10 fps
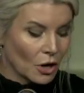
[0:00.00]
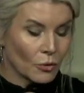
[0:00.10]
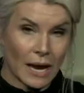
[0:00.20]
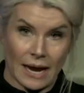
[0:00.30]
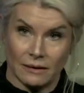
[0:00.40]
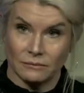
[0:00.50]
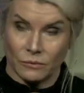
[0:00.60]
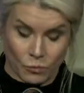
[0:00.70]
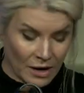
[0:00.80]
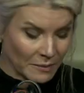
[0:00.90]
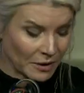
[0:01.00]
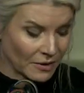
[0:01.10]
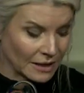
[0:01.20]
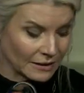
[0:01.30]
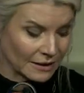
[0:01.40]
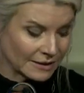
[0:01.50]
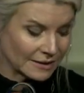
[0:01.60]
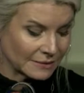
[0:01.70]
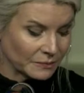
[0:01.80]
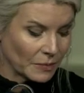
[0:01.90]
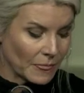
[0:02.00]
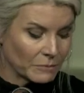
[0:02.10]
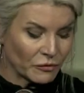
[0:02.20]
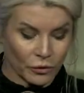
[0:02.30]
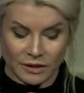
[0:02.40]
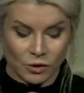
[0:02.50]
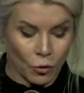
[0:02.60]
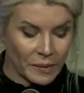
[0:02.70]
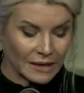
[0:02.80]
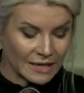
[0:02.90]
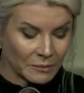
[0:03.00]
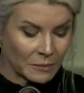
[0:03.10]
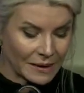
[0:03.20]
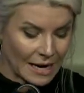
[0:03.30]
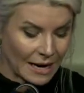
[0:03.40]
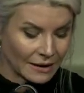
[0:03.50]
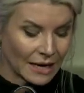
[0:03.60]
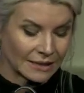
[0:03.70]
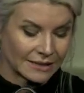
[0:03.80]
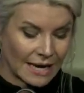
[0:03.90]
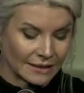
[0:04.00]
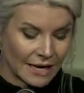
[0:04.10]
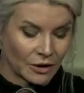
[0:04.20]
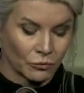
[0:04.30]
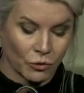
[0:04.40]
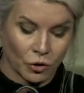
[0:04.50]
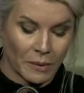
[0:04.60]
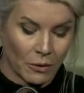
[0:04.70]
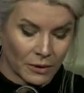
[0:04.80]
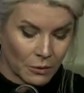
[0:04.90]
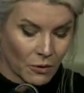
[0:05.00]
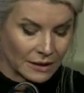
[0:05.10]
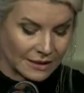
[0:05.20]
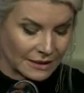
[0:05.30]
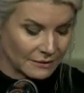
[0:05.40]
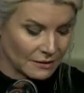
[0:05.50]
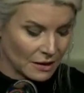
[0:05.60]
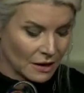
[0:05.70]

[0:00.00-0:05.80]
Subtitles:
Okay, why am I writing this? Before this whole pandemic began, I sat down and wrote about what I wanted.